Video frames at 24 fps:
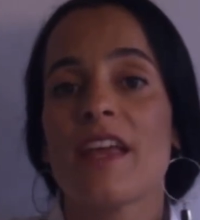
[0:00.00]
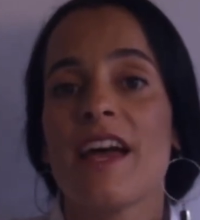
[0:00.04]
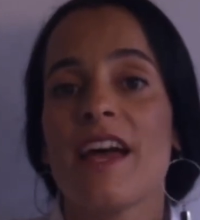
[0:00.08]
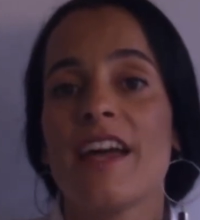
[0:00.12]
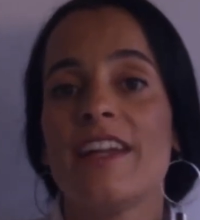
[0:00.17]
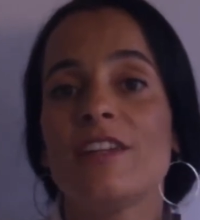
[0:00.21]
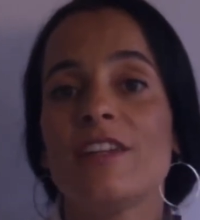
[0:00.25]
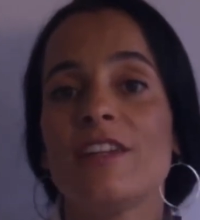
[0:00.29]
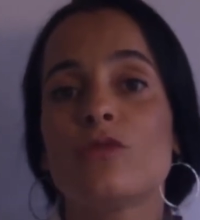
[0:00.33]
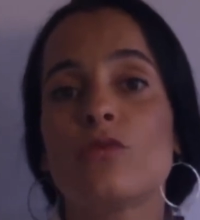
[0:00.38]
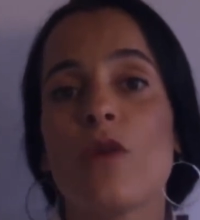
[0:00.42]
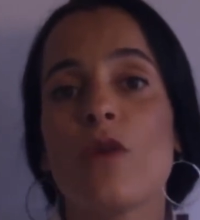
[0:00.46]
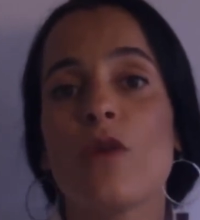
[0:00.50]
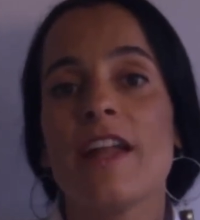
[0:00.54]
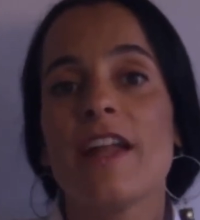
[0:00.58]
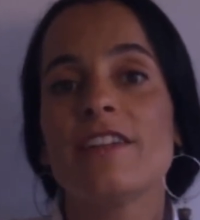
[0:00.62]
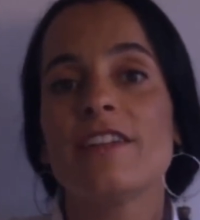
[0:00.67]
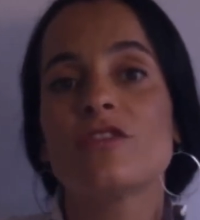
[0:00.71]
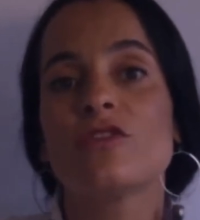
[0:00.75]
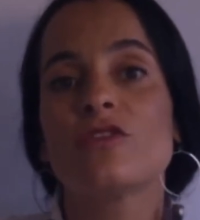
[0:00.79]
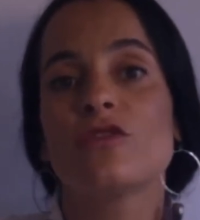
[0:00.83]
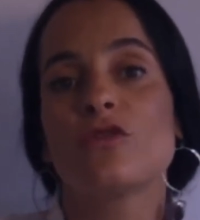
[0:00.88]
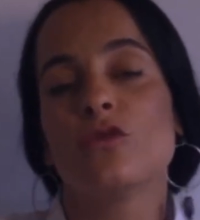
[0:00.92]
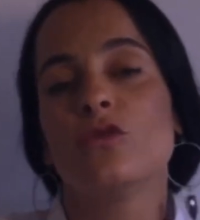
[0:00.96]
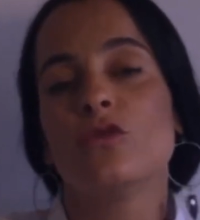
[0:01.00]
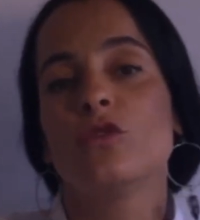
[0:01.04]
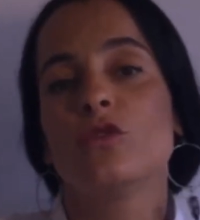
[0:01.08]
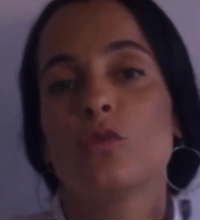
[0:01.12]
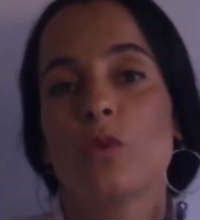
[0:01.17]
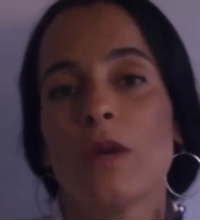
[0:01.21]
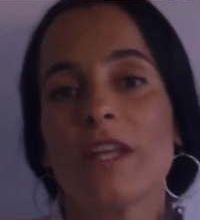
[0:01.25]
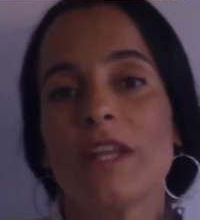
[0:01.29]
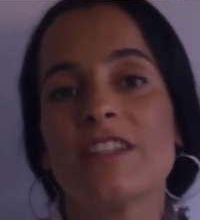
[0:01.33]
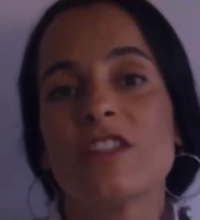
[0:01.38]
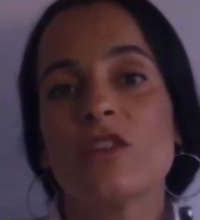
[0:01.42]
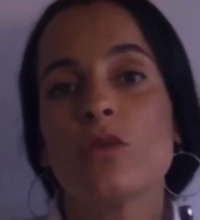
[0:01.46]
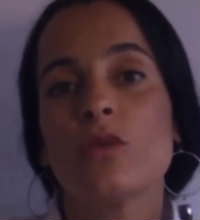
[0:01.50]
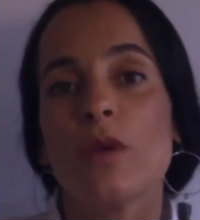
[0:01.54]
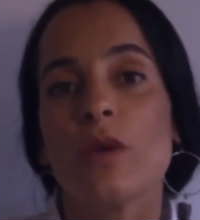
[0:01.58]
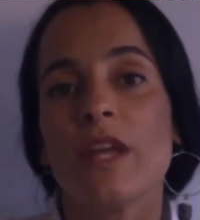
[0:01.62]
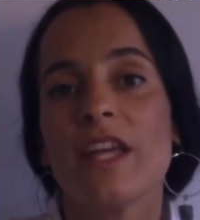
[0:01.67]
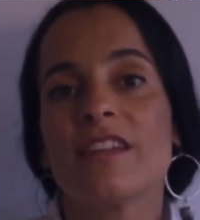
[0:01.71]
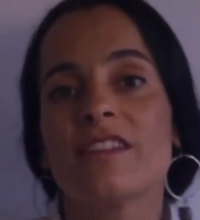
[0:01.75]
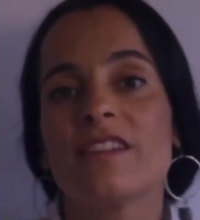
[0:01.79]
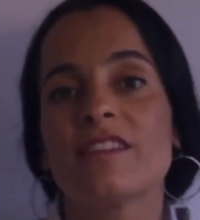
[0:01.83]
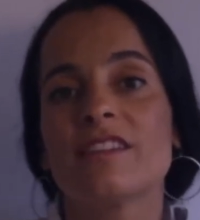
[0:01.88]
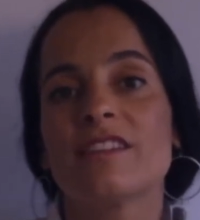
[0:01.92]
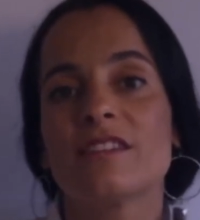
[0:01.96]
and it ran through 20
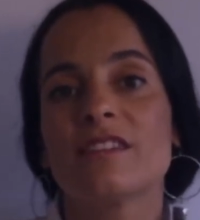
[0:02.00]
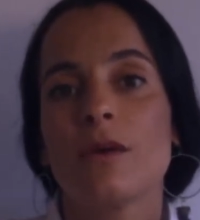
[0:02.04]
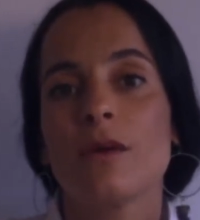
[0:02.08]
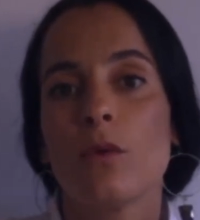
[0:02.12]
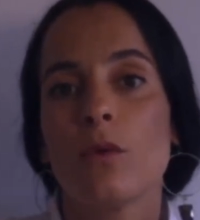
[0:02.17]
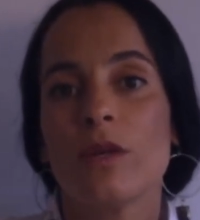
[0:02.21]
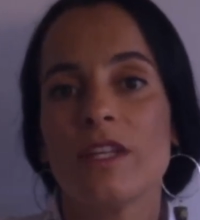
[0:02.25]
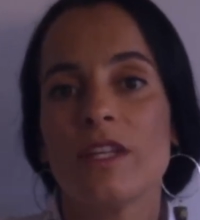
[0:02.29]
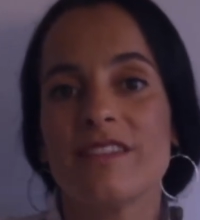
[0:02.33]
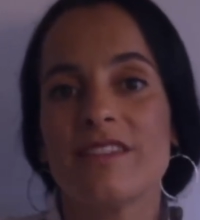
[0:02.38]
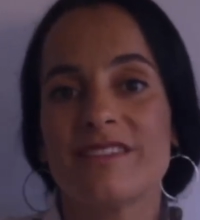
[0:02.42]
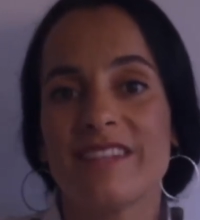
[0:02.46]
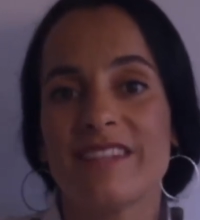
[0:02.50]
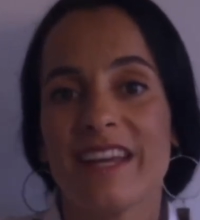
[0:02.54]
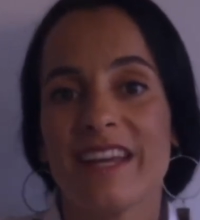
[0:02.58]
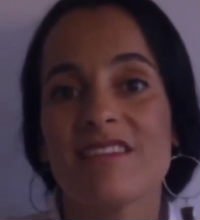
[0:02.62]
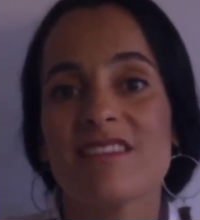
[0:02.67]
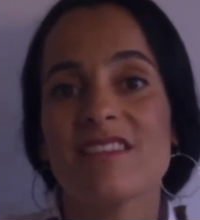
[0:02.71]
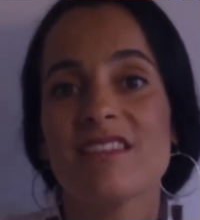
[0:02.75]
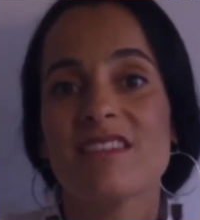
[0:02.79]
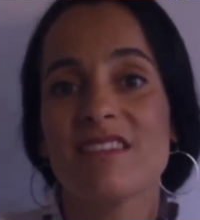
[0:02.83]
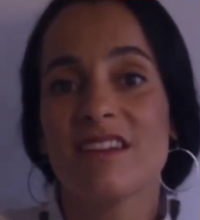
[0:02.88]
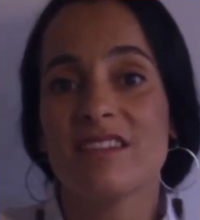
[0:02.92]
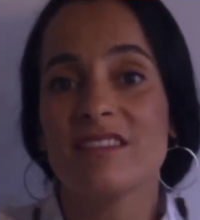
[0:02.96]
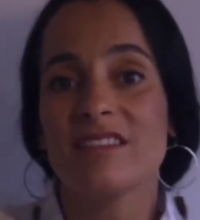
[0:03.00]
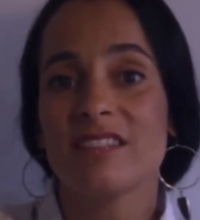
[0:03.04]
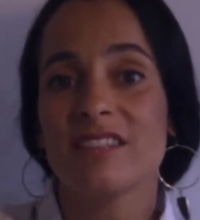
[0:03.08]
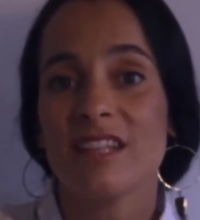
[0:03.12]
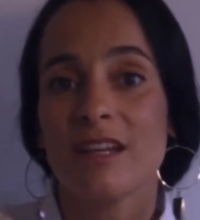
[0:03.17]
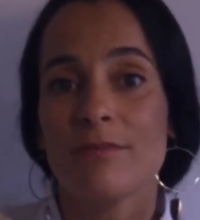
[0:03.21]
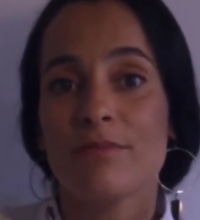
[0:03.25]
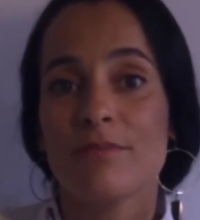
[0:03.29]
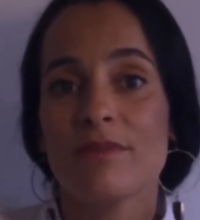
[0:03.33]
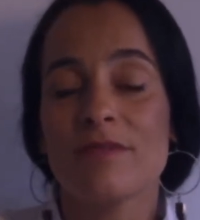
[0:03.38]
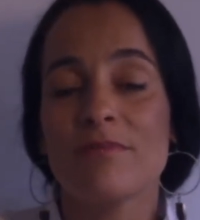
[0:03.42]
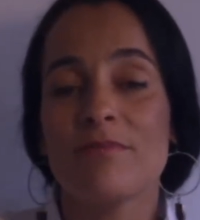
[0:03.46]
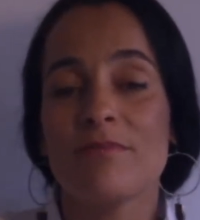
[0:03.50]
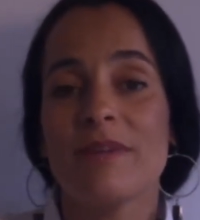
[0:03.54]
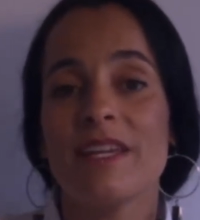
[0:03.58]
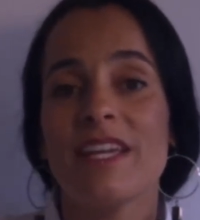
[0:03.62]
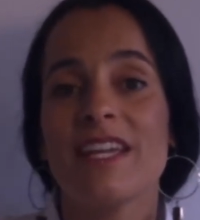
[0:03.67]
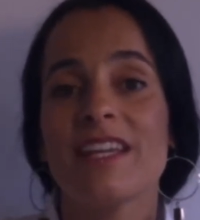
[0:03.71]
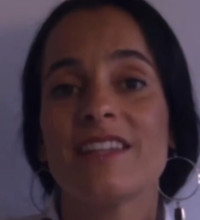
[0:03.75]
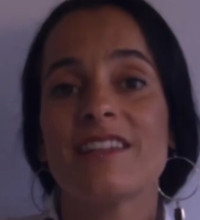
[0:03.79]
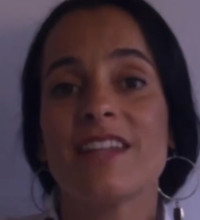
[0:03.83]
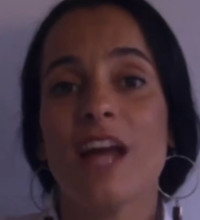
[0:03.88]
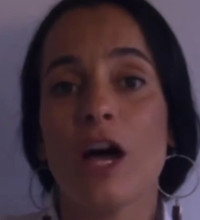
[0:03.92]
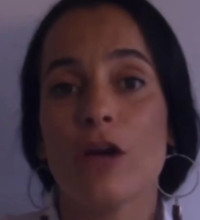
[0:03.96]
weeks with 10 startups
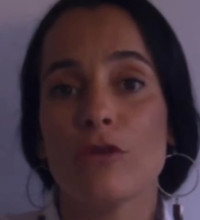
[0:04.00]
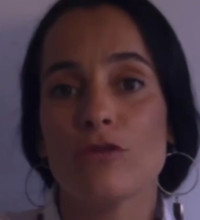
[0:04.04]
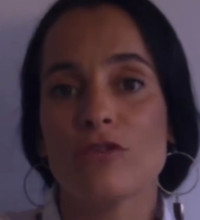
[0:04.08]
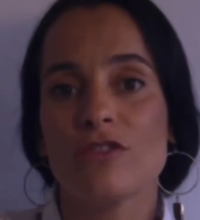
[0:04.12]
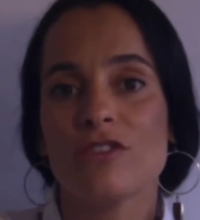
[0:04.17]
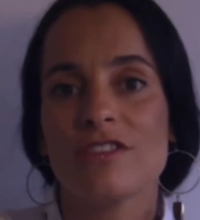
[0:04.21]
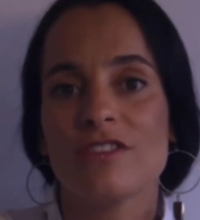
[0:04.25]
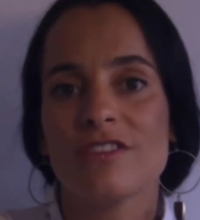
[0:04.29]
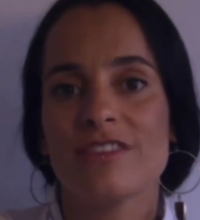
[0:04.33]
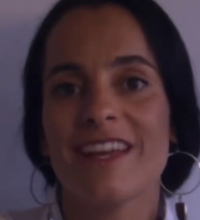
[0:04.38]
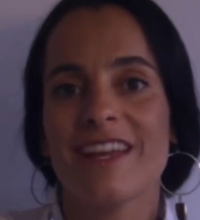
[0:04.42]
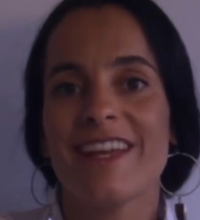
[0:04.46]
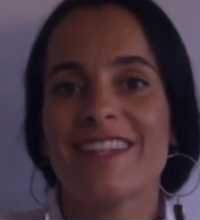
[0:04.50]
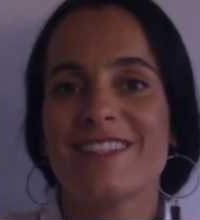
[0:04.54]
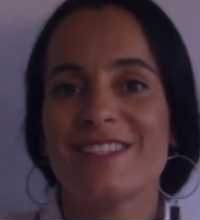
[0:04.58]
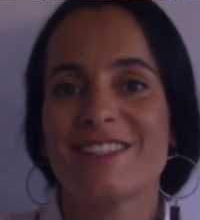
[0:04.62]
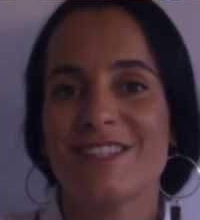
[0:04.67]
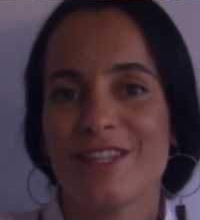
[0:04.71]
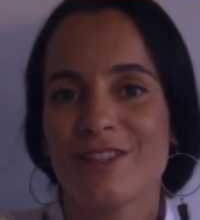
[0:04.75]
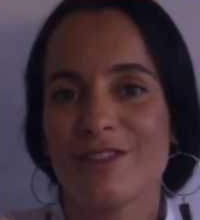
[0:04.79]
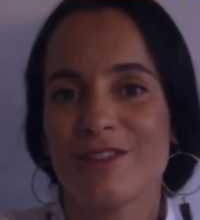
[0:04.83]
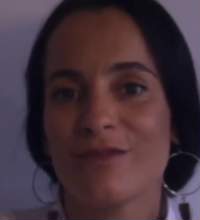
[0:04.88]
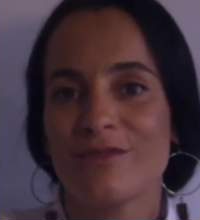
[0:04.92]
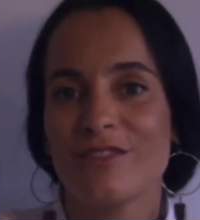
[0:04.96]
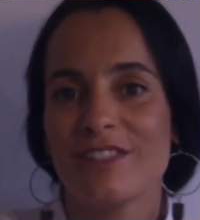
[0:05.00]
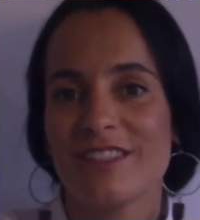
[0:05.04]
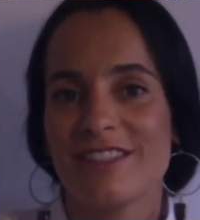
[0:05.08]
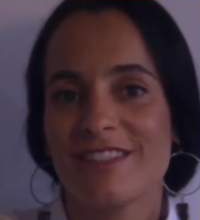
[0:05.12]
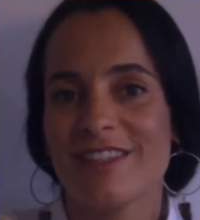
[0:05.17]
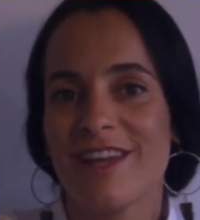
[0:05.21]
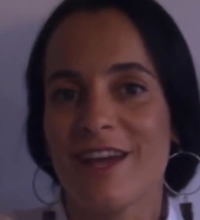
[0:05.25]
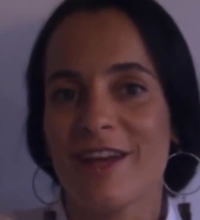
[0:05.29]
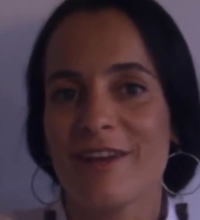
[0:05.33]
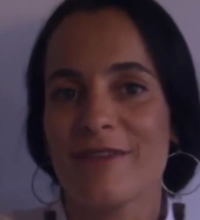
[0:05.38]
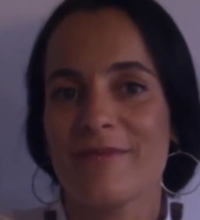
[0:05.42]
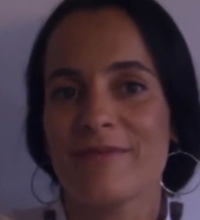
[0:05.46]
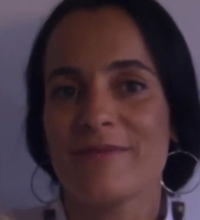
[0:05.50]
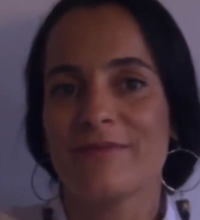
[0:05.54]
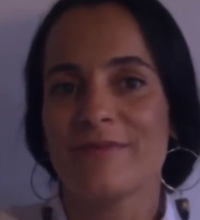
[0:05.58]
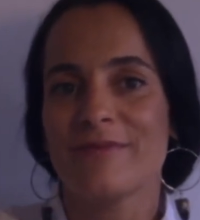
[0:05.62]
being launched at the end of this time.